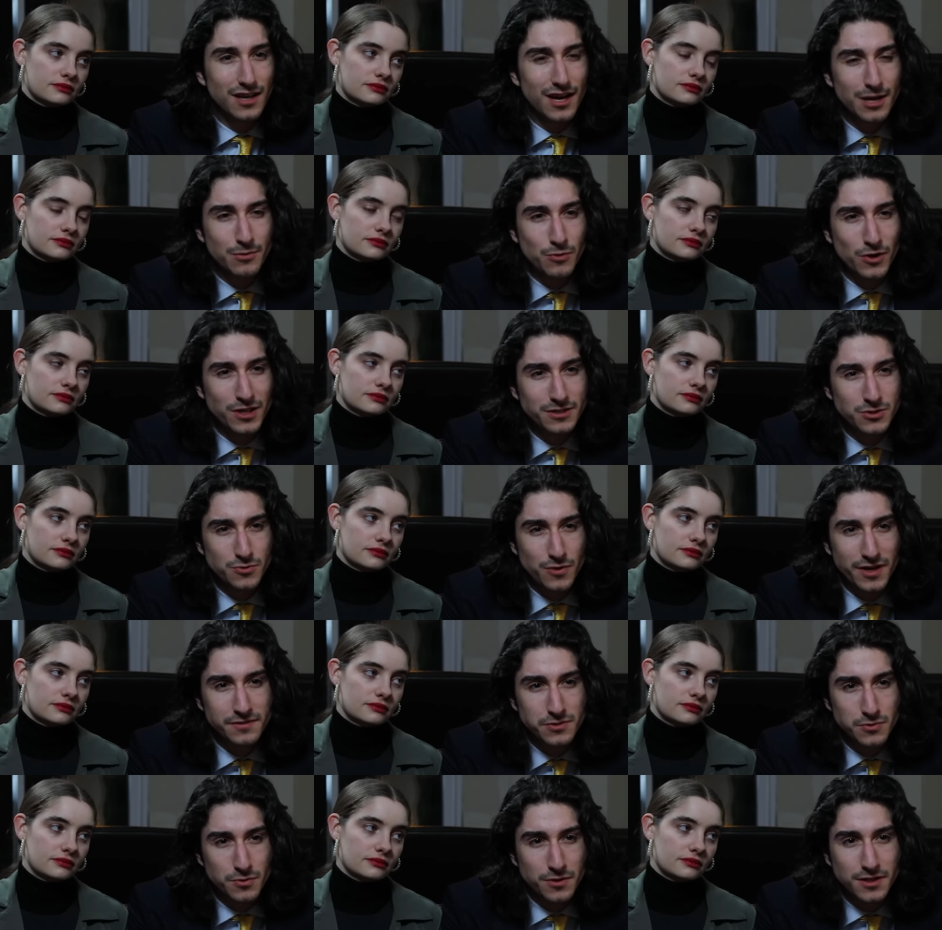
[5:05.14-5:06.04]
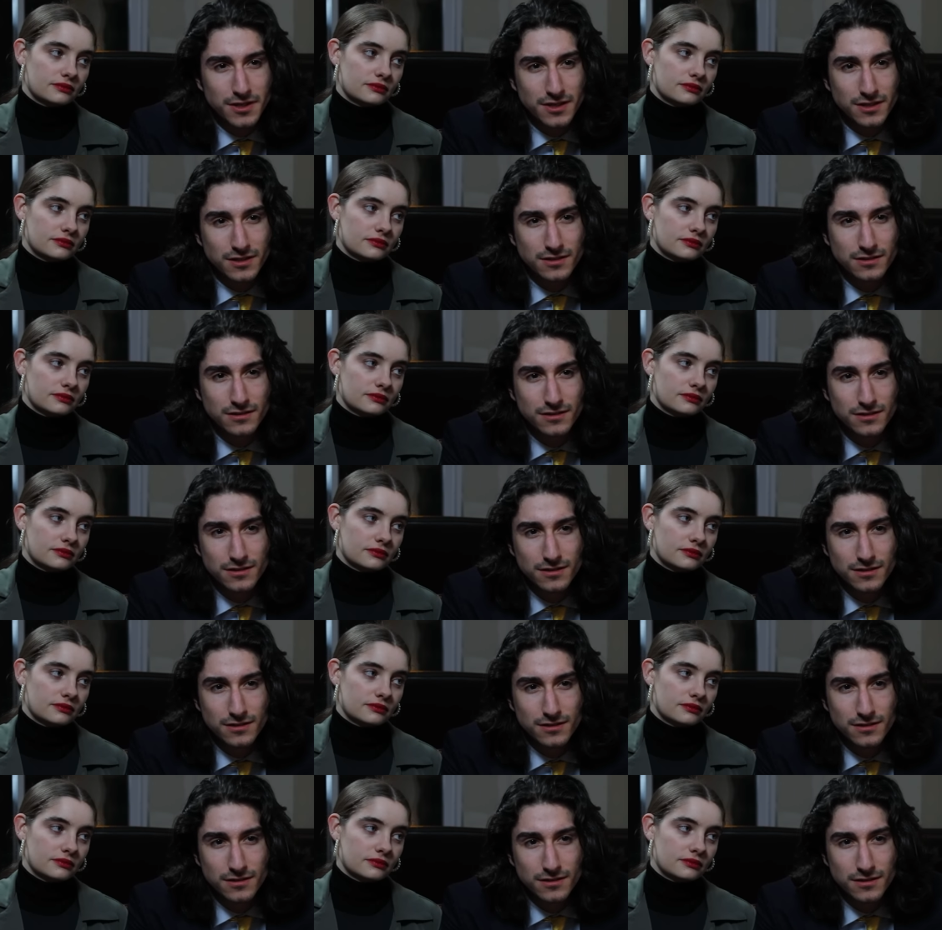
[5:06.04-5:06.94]
Speaker 1: time while his wife's working.
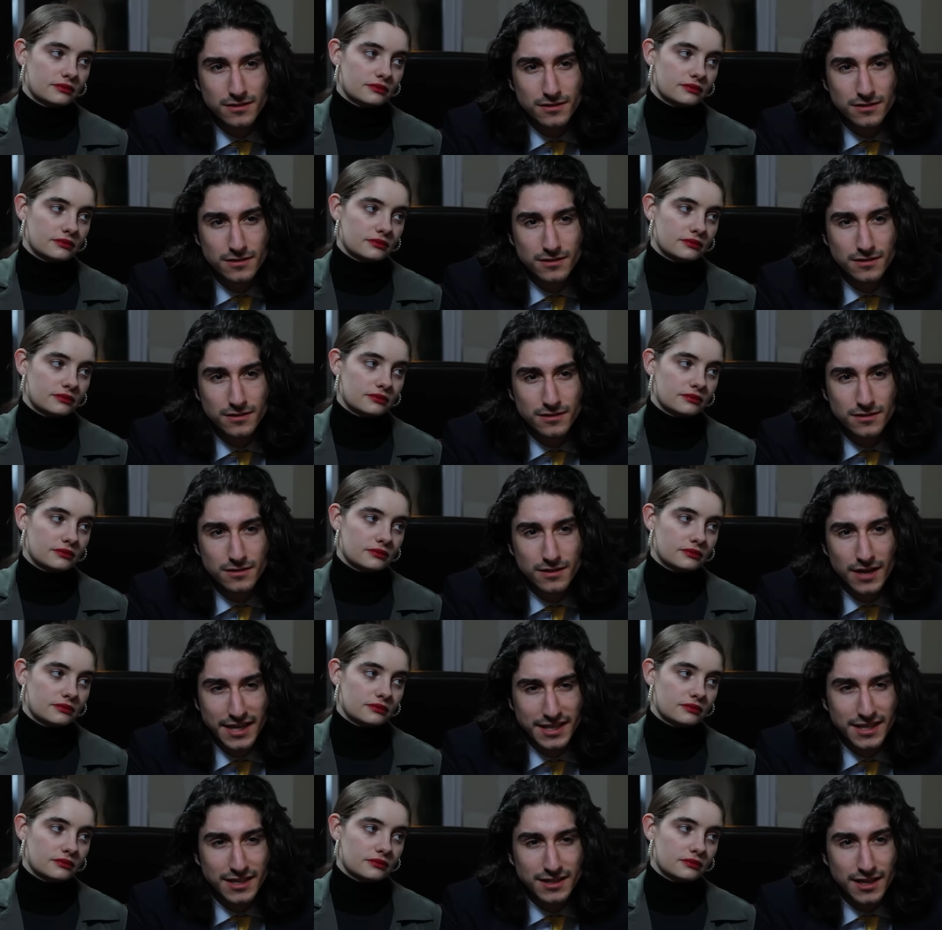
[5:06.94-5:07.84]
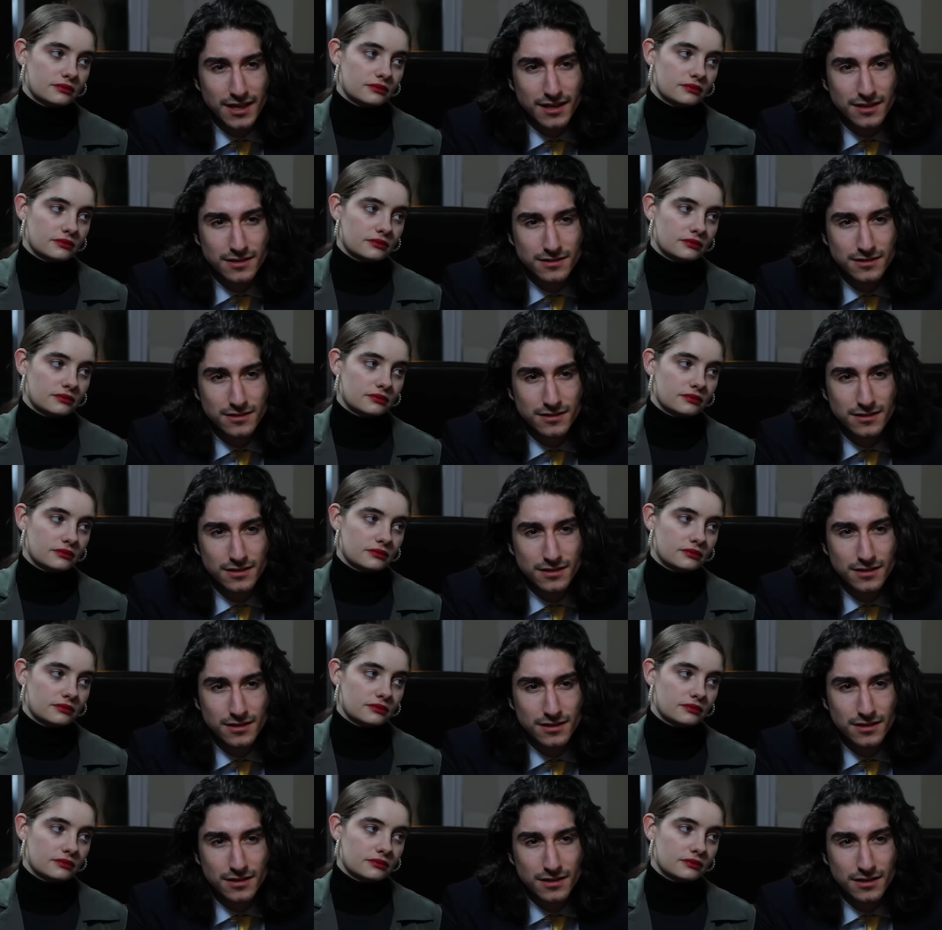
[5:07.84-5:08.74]
I get that.
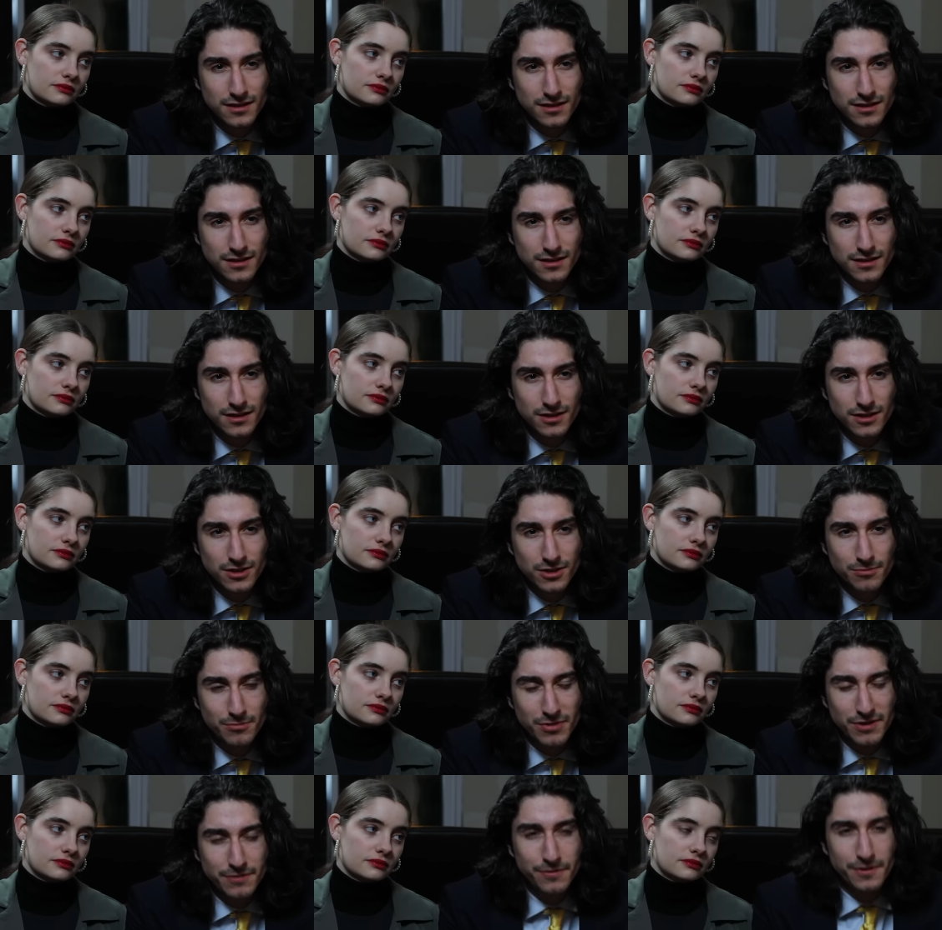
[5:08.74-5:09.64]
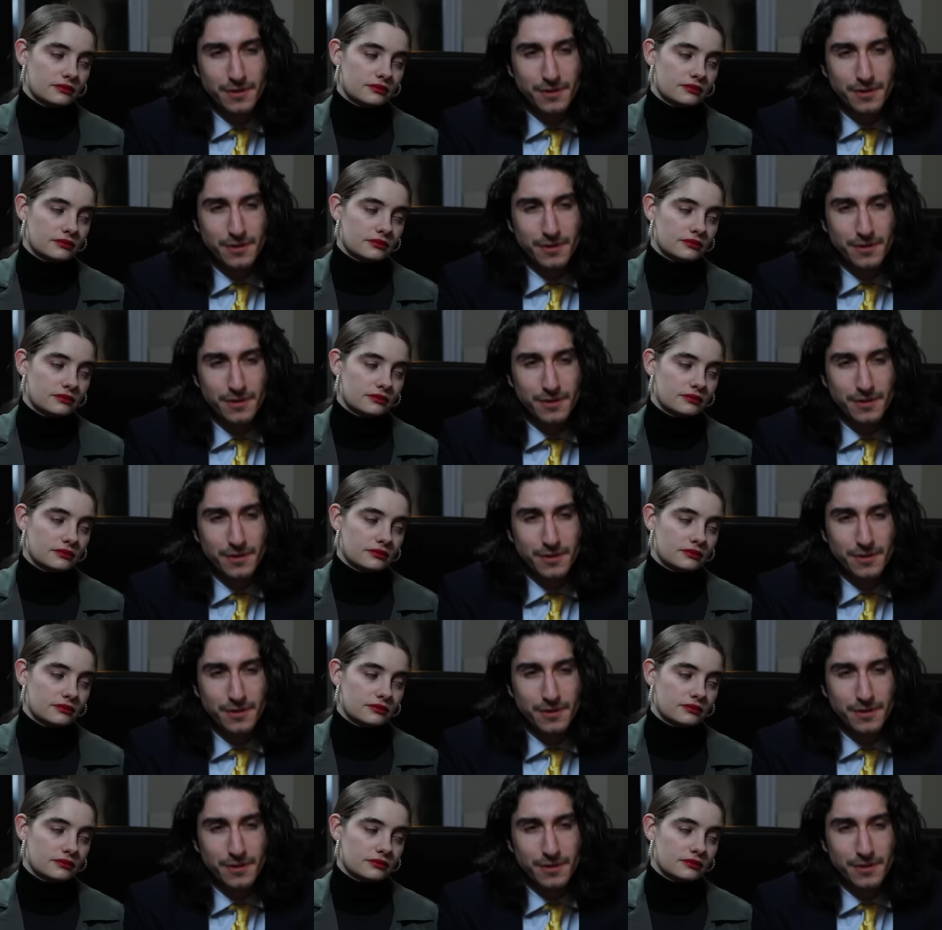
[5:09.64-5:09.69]
But